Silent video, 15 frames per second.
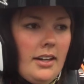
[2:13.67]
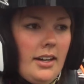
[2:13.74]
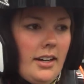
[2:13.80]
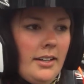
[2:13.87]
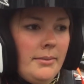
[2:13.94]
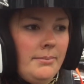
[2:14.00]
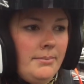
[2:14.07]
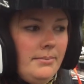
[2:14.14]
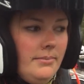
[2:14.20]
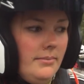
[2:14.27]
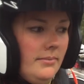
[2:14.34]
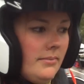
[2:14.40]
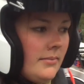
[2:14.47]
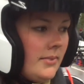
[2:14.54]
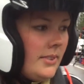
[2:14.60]
Huh? Um,
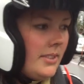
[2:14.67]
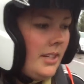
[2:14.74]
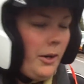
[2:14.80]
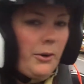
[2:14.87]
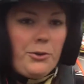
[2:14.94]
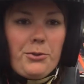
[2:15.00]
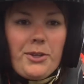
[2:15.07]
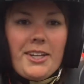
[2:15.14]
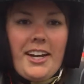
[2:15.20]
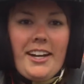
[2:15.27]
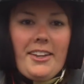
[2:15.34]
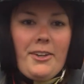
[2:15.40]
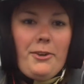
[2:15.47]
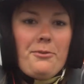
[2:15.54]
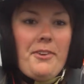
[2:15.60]
I wish we'd gone
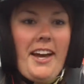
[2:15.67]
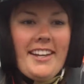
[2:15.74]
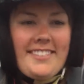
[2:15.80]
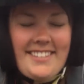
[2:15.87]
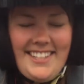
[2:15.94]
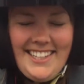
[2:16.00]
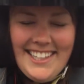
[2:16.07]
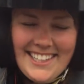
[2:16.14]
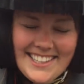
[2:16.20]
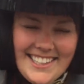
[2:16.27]
a little faster.